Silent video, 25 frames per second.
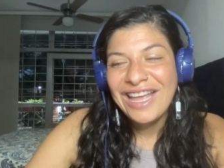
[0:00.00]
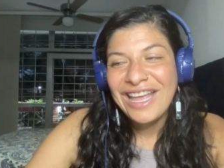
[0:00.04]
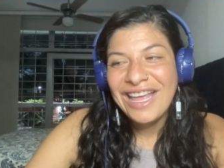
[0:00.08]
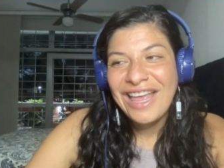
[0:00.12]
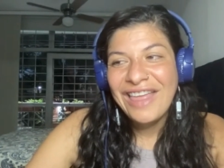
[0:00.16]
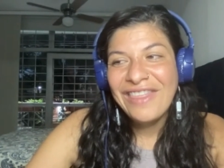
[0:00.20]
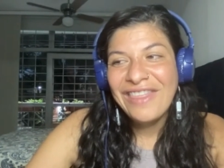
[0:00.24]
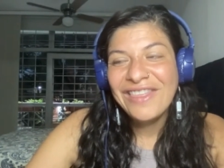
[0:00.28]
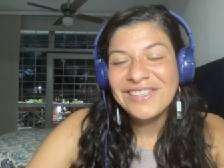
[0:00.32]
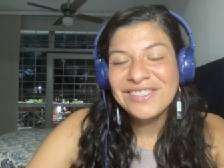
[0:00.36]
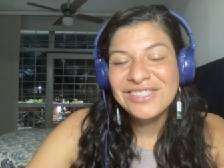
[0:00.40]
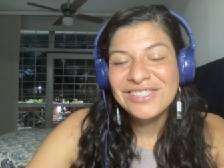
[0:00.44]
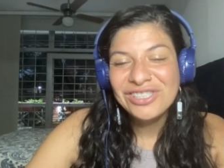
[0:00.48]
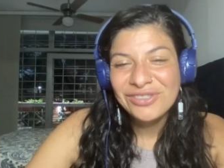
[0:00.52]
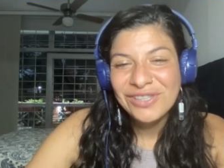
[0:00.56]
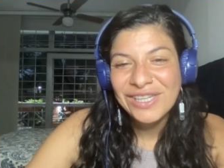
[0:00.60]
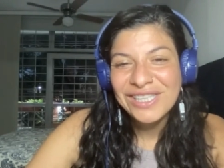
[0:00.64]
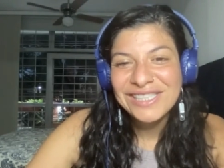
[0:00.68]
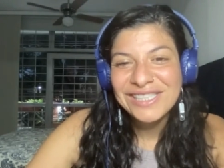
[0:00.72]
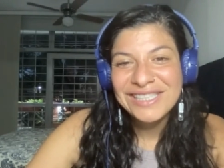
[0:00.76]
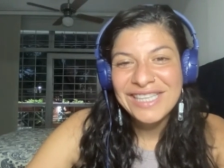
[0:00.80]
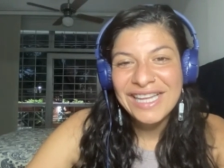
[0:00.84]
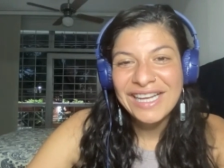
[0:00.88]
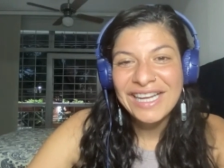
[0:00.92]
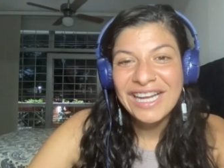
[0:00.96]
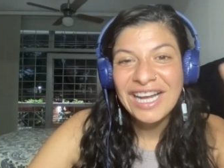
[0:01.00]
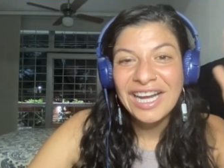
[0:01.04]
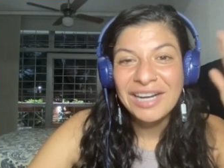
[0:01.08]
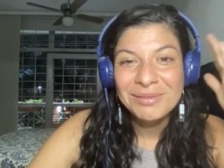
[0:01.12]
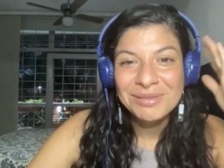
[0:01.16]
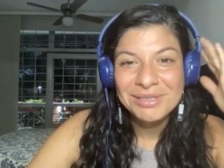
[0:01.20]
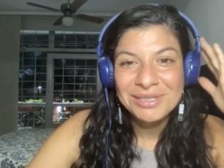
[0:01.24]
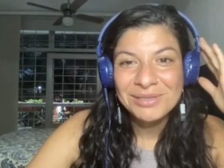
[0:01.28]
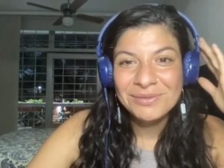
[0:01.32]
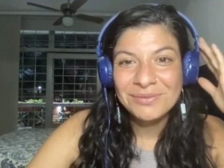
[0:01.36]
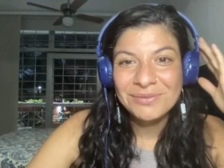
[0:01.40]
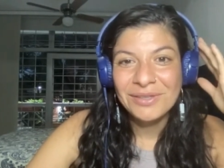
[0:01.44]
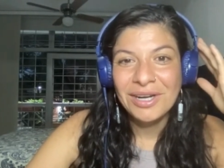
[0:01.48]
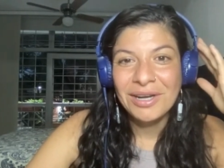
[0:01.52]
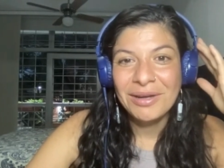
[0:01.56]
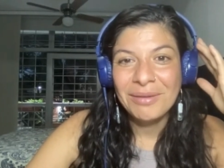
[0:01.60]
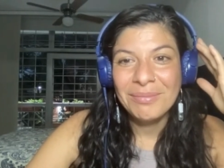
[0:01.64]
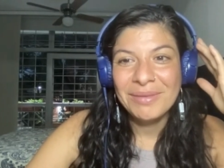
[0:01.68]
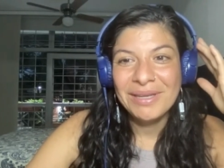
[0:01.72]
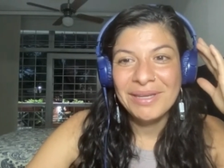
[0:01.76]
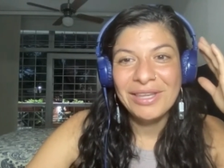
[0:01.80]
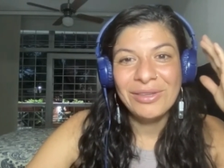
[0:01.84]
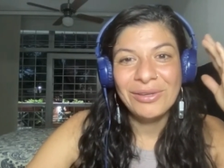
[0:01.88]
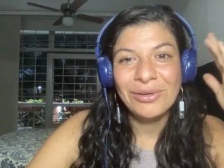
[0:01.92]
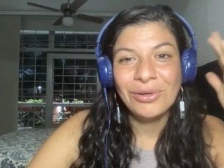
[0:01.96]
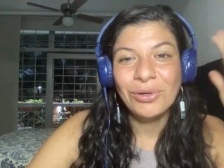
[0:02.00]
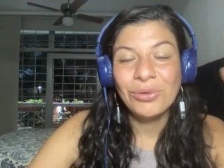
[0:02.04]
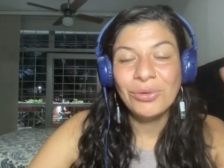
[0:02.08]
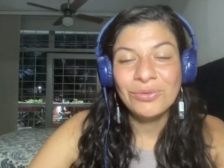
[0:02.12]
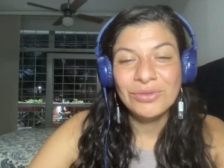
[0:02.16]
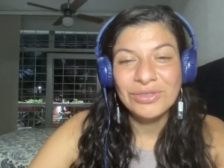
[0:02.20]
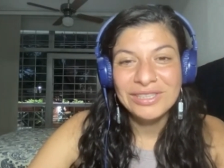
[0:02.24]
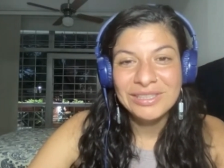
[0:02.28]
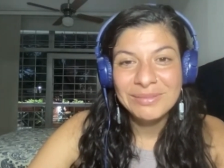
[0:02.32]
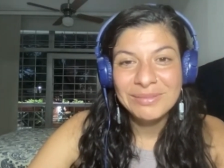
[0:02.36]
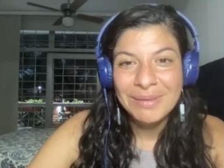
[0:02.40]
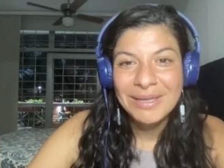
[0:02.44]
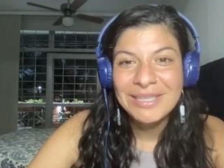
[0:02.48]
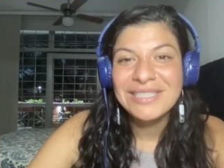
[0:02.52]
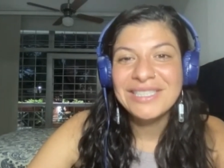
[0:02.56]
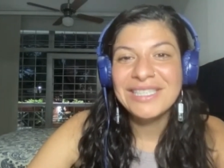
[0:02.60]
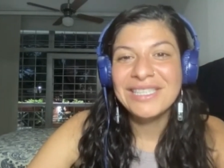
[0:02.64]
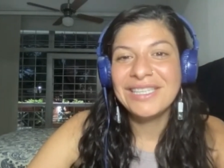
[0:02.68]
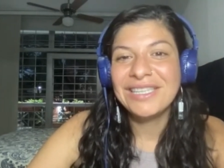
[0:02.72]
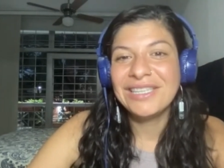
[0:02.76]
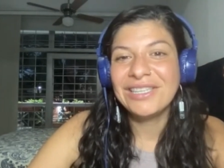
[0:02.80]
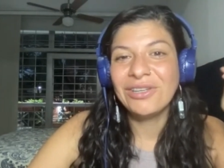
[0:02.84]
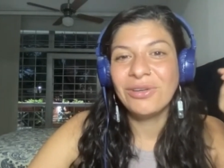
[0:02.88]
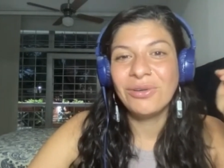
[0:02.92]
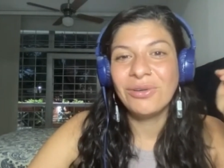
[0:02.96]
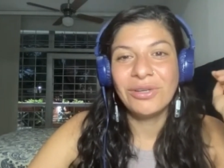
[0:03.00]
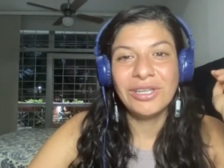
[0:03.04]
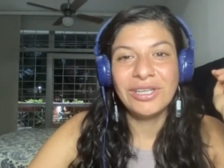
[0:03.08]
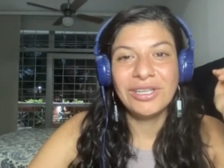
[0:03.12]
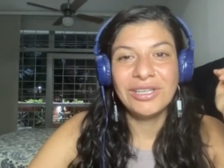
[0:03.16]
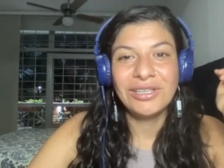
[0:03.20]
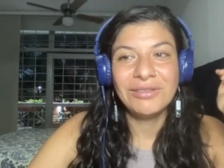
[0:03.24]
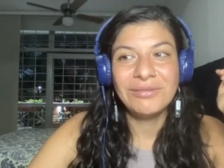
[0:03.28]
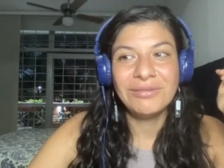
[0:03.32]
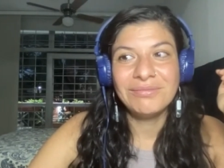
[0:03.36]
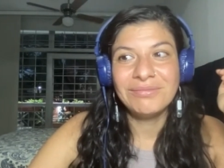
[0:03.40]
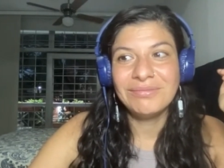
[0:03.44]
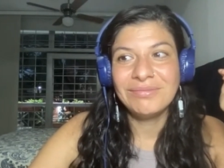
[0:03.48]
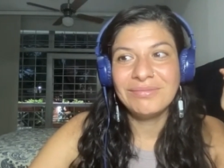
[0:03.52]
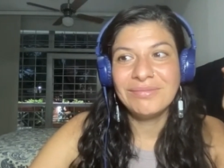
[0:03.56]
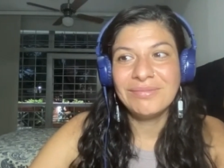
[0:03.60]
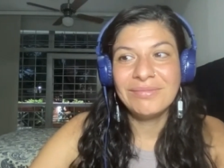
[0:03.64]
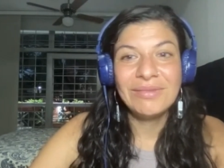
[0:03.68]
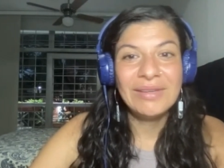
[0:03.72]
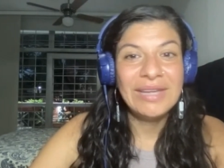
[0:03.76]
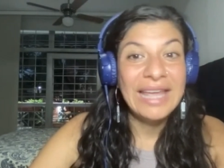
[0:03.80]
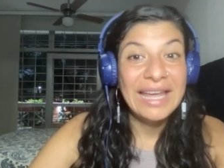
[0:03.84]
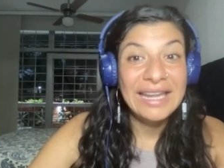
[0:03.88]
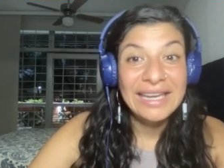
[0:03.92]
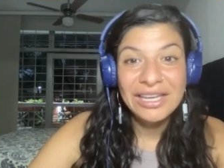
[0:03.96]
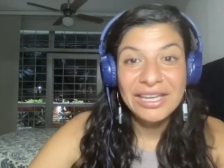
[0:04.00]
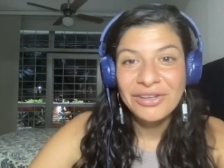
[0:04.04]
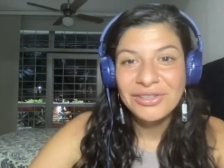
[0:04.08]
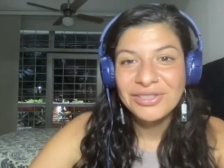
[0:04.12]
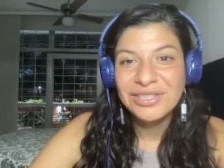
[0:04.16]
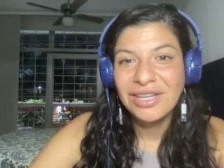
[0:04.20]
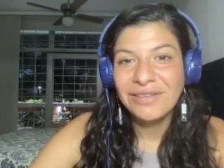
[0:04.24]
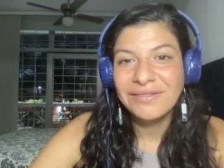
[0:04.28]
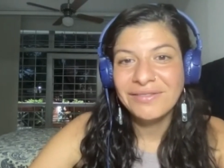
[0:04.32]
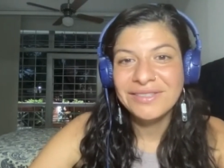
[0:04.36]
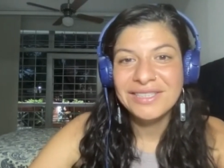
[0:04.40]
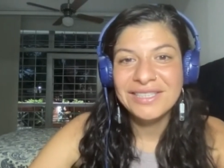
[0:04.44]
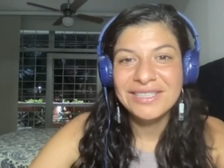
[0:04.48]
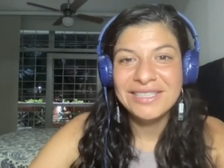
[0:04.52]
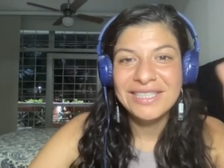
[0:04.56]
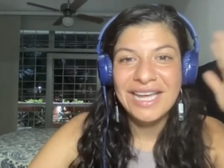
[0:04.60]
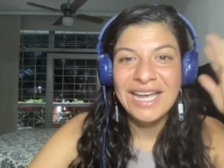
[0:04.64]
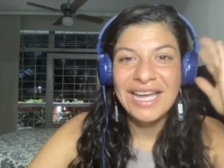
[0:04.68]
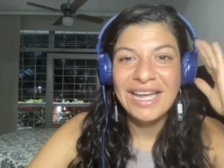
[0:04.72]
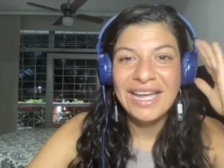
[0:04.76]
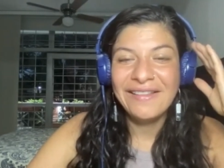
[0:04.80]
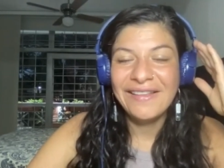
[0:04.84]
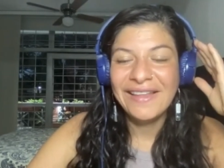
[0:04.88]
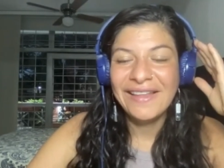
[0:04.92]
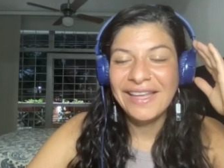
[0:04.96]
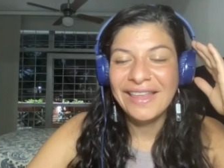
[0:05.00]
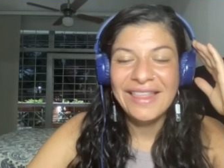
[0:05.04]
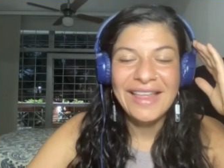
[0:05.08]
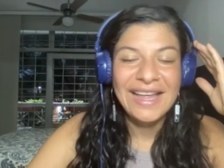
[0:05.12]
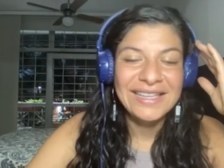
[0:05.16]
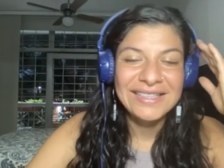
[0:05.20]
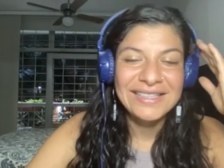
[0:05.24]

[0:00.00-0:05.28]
And the stress that comes from either overspending or getting yourself into debt, like